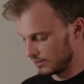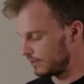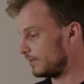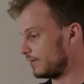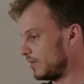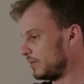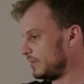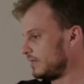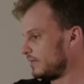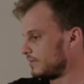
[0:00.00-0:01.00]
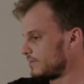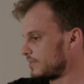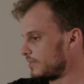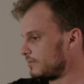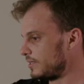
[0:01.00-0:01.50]
and then maybe another
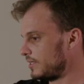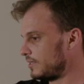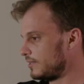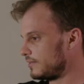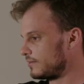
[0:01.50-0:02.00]
single here.